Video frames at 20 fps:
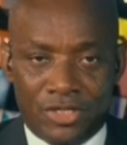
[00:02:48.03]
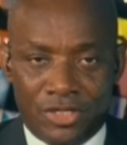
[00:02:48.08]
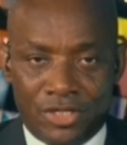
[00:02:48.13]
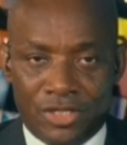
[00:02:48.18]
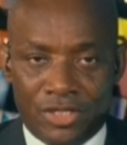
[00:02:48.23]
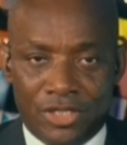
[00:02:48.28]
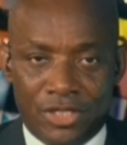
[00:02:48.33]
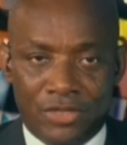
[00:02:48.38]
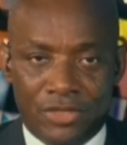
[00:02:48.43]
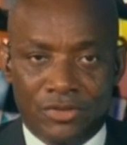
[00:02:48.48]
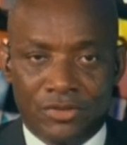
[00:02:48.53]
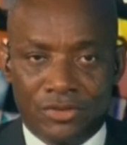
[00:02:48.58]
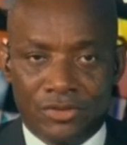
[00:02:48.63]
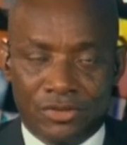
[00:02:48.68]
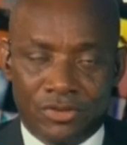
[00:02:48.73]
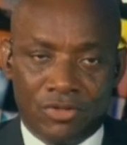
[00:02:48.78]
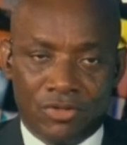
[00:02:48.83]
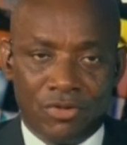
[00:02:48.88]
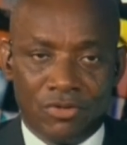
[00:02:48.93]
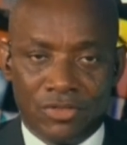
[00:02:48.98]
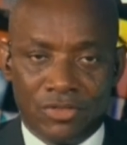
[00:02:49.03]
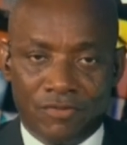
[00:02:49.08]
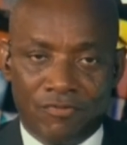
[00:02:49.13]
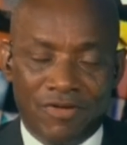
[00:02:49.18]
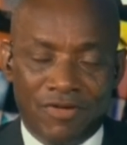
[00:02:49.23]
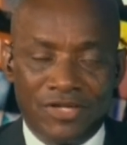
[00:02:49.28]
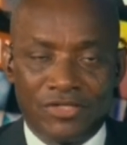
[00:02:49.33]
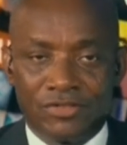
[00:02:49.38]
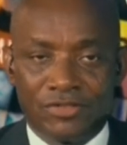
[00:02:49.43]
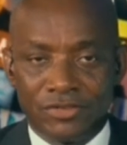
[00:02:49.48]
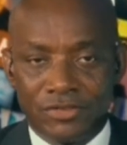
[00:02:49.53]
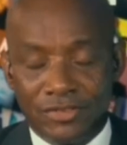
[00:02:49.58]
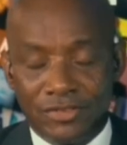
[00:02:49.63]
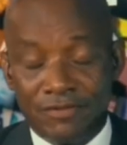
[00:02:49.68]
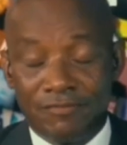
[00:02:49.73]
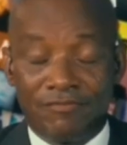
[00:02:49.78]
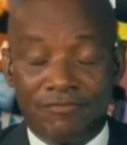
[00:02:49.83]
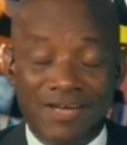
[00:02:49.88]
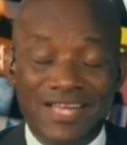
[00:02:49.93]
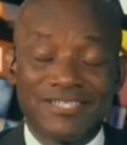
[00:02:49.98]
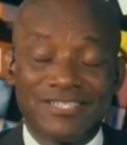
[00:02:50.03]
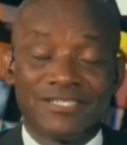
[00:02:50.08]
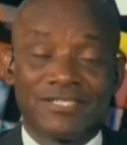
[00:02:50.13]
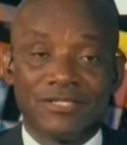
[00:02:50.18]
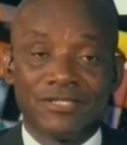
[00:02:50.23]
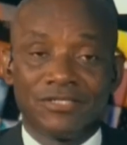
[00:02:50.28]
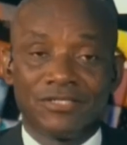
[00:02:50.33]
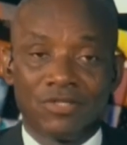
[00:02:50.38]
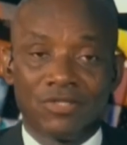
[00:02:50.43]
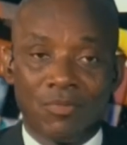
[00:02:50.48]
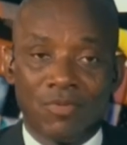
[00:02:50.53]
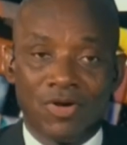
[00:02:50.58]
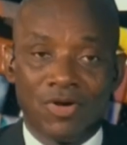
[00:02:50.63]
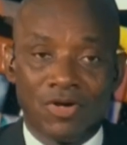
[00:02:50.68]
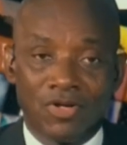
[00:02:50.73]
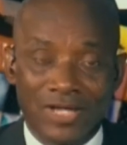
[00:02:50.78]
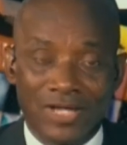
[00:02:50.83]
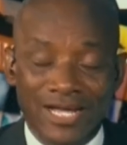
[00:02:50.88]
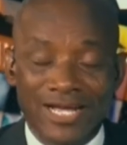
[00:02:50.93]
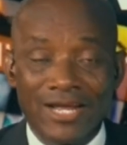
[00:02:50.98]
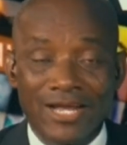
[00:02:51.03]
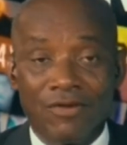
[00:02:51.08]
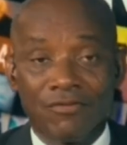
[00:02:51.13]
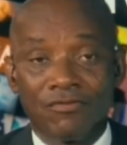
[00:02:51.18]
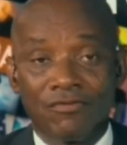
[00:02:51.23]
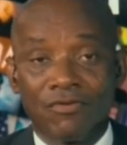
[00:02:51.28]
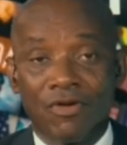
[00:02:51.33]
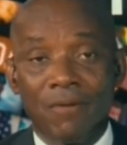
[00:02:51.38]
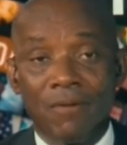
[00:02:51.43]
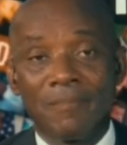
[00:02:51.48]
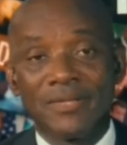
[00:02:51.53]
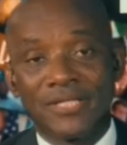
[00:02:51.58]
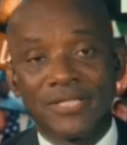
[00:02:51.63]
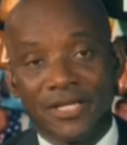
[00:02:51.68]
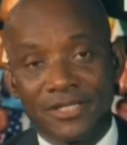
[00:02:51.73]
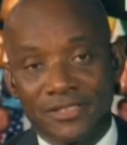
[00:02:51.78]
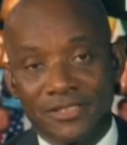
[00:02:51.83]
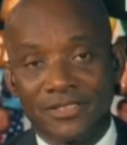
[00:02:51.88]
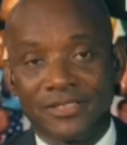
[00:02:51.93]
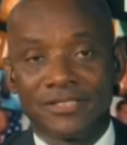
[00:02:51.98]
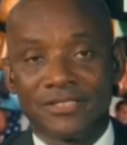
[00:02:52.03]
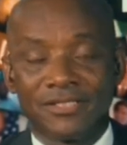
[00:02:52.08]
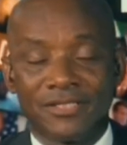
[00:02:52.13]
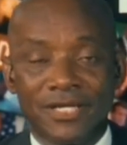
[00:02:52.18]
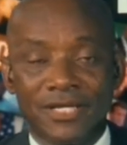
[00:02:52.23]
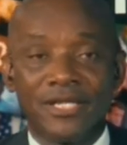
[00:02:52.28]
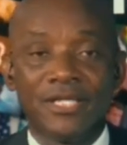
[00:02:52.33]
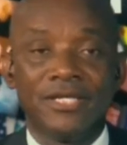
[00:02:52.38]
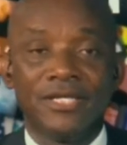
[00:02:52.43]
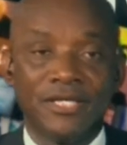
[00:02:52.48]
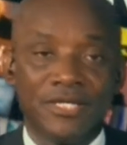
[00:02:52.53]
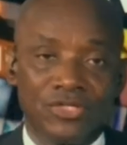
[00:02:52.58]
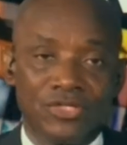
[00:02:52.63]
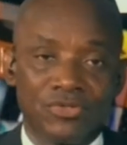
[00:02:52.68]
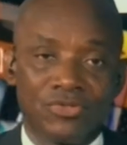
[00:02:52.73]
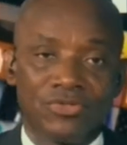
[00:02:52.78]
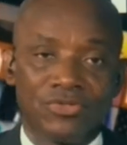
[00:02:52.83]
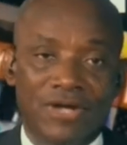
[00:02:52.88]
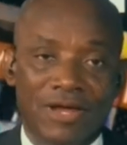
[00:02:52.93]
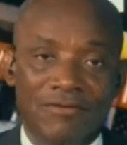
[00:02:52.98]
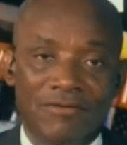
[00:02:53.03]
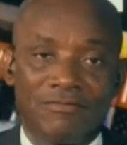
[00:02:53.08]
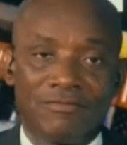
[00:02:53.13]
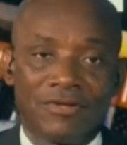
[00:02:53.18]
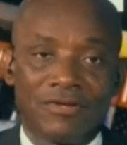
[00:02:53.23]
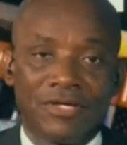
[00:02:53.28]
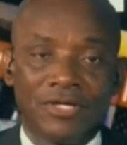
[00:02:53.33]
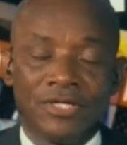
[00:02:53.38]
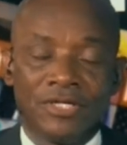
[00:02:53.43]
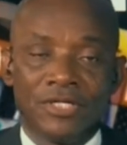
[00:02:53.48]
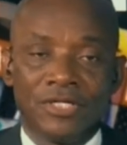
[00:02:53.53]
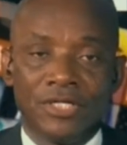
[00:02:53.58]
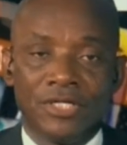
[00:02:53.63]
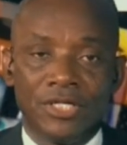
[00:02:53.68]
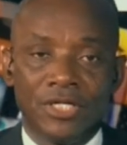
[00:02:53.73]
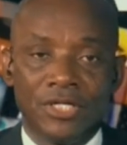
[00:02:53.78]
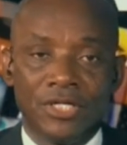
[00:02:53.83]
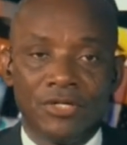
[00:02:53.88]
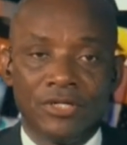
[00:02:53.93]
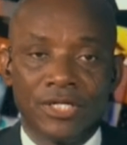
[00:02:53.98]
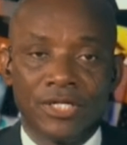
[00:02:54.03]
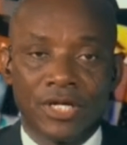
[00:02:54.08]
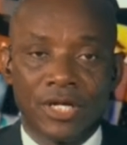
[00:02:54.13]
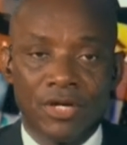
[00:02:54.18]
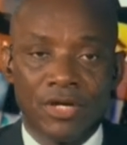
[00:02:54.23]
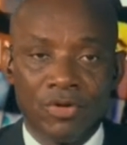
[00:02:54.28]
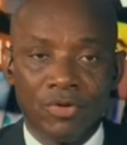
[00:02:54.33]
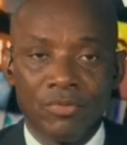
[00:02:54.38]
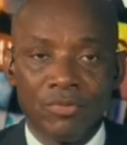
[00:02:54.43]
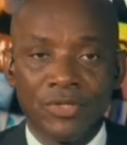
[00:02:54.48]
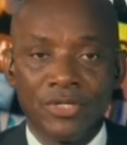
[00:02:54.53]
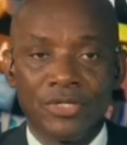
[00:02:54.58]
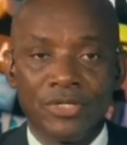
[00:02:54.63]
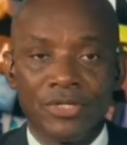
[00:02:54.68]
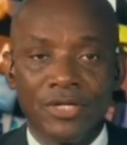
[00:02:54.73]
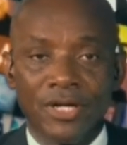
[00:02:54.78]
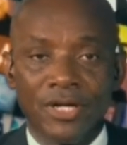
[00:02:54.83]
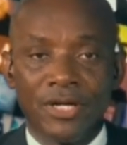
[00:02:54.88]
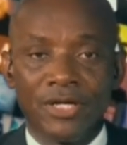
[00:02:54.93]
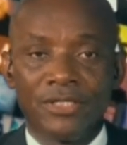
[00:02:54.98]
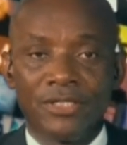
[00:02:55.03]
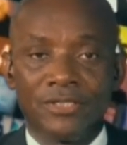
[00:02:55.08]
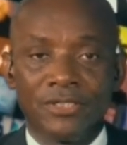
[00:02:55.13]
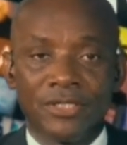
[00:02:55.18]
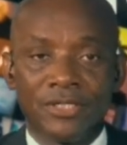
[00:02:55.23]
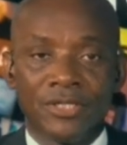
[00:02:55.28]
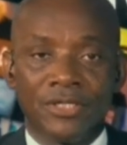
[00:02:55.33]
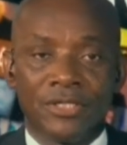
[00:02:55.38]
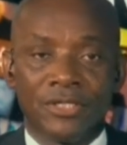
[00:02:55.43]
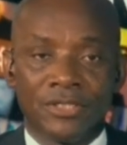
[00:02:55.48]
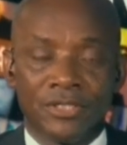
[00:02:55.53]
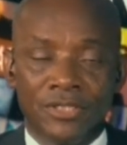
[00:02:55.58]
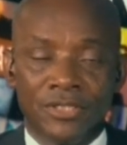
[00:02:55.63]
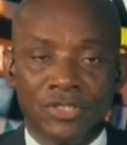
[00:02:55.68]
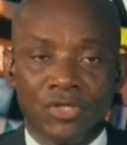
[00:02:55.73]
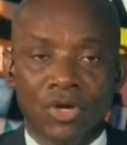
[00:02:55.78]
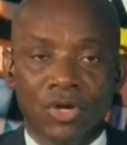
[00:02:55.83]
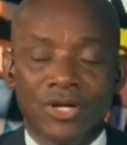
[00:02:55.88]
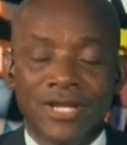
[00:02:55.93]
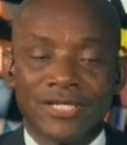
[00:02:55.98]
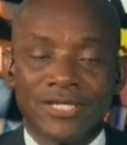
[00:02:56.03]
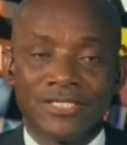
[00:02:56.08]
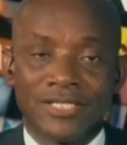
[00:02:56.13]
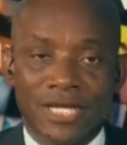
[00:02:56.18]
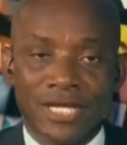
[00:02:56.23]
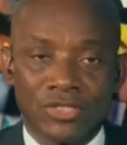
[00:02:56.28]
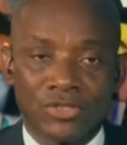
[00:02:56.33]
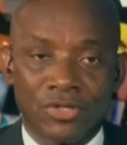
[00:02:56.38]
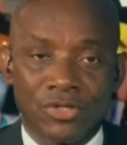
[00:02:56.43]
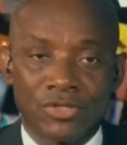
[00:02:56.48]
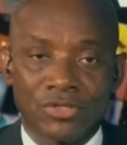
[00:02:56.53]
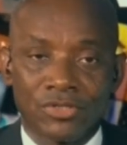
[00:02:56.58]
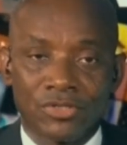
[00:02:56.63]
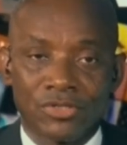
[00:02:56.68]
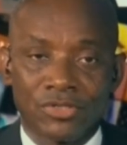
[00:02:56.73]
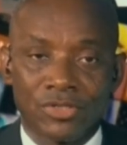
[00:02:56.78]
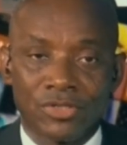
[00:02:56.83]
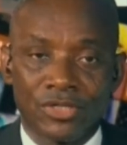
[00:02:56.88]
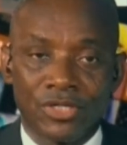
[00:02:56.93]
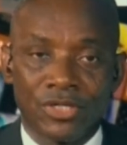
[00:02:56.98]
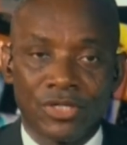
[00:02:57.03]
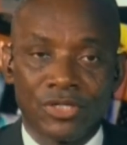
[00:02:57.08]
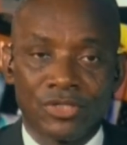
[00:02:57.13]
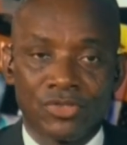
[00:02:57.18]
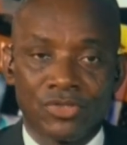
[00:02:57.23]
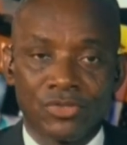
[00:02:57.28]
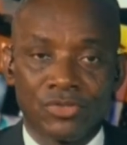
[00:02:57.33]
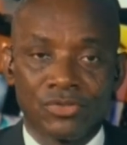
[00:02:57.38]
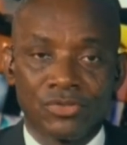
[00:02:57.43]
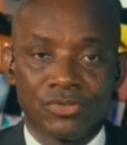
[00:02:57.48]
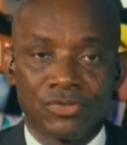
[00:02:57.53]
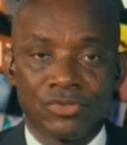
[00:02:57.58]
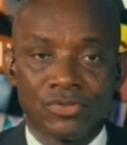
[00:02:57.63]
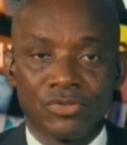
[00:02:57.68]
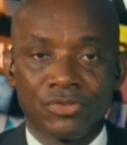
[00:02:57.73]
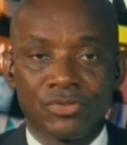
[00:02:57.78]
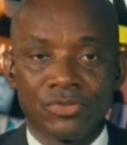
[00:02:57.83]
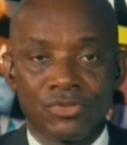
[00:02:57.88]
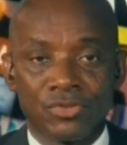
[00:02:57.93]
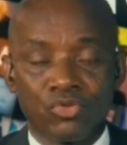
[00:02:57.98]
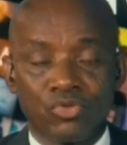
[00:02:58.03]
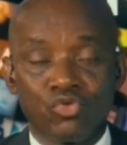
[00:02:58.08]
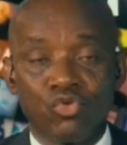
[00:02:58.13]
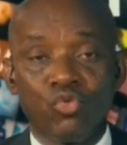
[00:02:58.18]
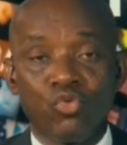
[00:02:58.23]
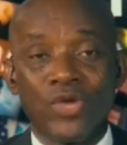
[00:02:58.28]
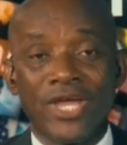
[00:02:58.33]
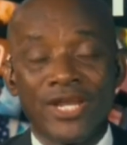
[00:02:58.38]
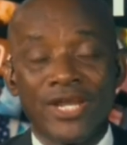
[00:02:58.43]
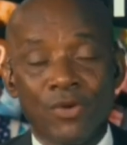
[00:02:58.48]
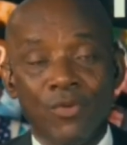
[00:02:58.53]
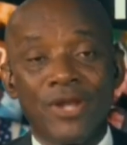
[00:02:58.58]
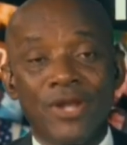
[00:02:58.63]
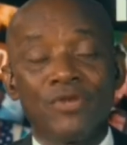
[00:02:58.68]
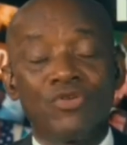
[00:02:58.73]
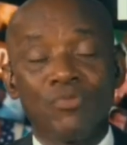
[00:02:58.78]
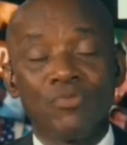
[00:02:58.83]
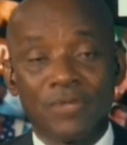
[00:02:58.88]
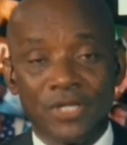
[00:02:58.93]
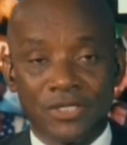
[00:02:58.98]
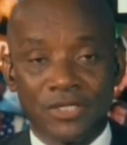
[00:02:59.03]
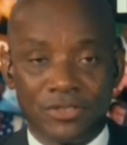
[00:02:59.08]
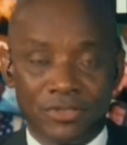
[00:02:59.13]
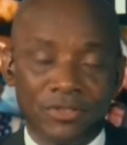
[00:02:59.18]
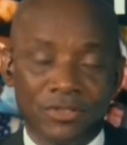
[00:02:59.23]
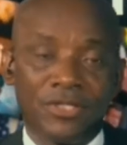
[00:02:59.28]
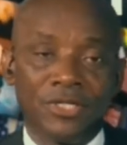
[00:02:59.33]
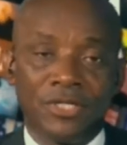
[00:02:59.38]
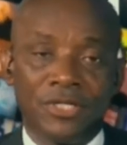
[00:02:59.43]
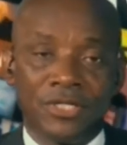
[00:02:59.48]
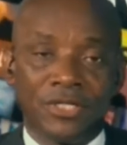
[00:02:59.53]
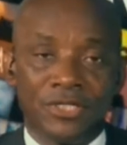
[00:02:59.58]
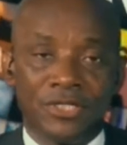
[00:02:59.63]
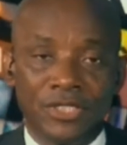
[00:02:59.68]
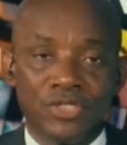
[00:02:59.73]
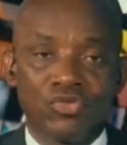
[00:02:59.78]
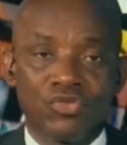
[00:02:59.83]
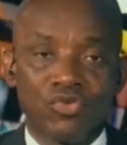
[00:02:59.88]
they fancy some other kind of competencies that they need to drive, you know, the economy and the other sectors to where they wanted to be. So this